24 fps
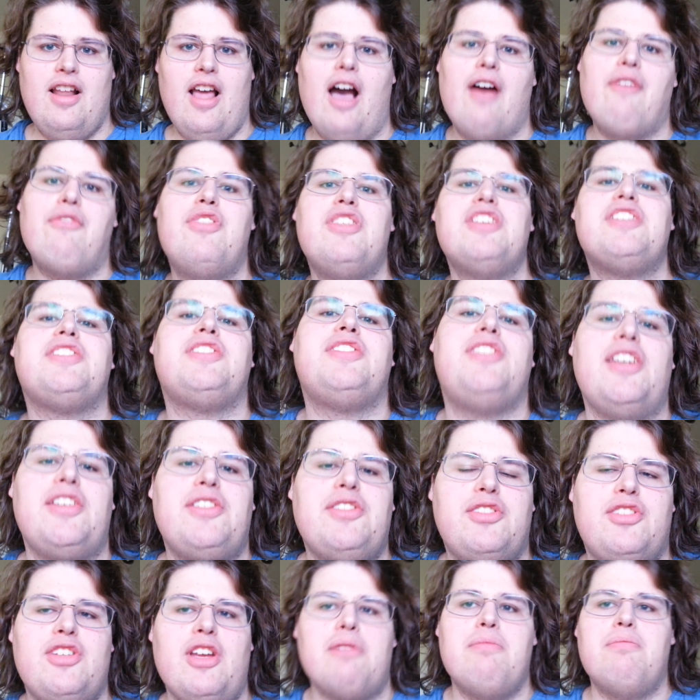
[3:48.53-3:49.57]
of the
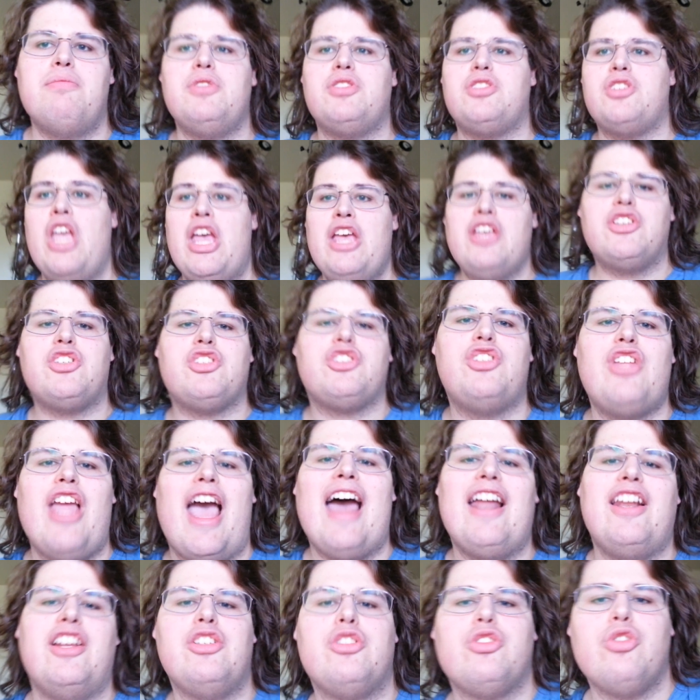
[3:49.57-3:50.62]
system's
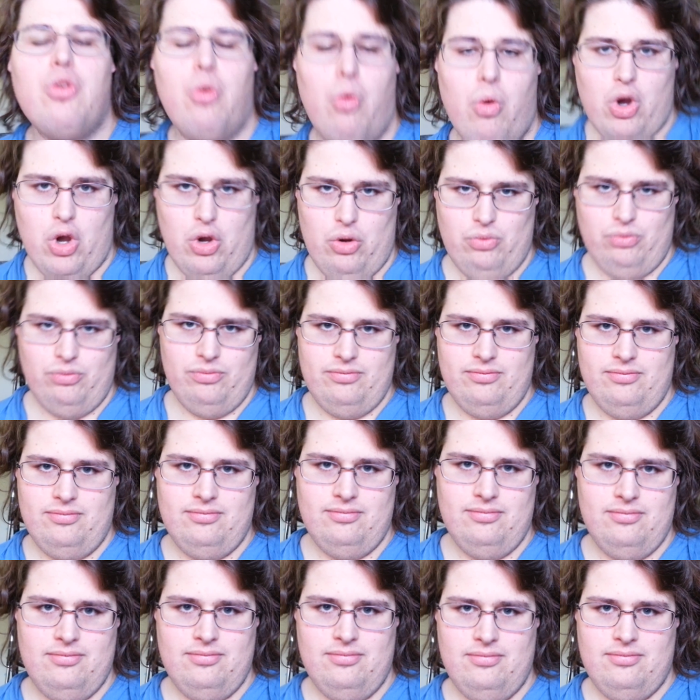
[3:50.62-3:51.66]
status quo.
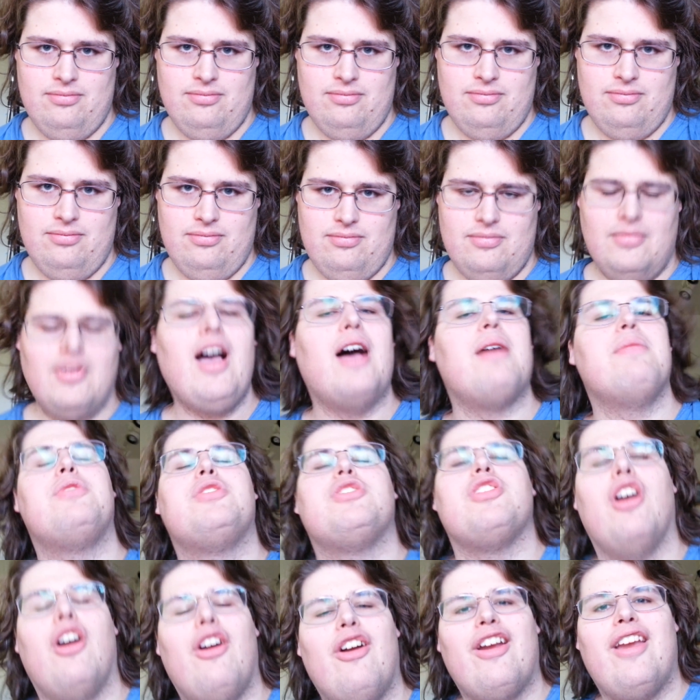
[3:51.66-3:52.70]
I'm
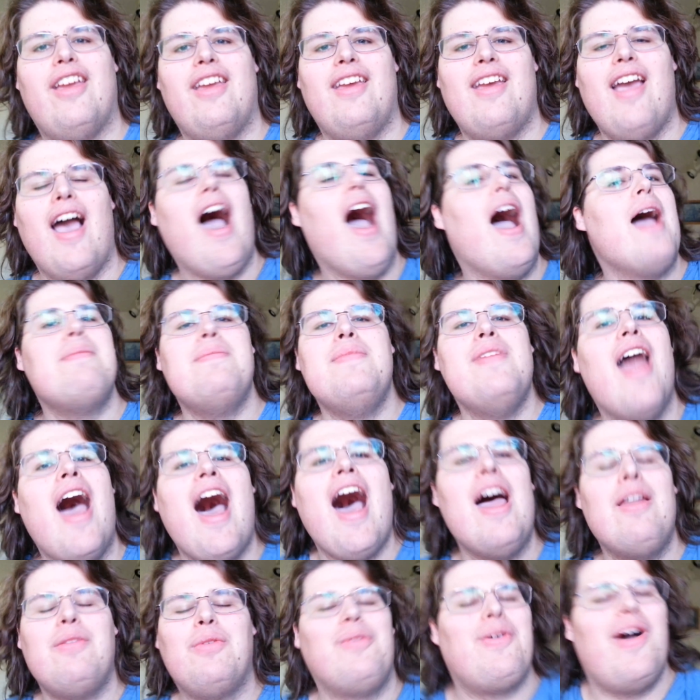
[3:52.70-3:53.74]
sorry. I'm not